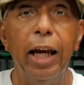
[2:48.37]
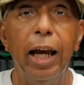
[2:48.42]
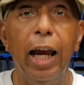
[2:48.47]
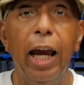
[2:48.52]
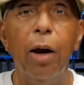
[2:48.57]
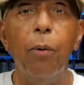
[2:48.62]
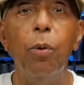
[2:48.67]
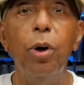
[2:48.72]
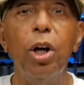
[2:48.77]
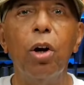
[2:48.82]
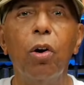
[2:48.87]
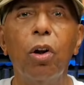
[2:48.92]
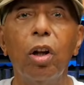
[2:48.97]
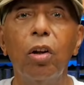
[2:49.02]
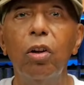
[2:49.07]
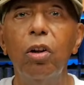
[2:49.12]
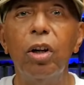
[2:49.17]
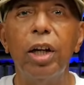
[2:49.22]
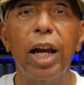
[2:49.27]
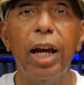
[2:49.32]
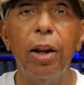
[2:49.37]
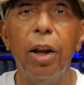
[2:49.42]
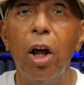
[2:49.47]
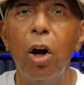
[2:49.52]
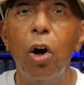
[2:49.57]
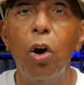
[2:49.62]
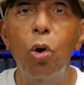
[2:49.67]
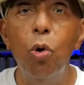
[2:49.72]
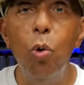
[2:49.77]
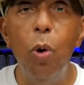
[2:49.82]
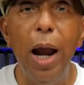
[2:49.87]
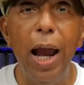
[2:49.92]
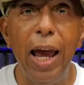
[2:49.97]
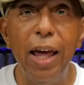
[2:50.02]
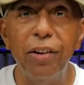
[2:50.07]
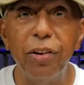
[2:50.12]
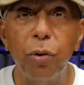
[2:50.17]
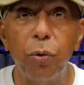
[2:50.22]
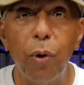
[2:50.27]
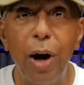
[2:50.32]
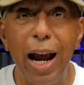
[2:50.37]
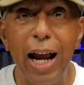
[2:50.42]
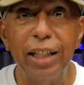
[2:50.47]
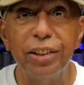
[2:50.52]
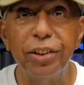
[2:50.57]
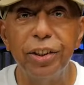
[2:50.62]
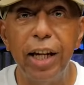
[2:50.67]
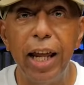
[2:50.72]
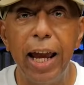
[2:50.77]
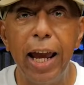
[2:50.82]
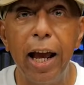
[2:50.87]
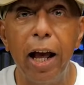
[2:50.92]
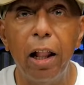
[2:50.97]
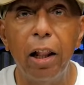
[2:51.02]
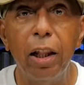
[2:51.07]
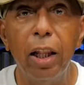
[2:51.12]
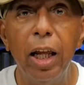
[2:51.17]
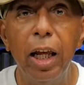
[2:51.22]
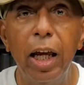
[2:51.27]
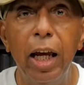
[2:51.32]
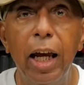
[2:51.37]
and we're going to look at who has a rationale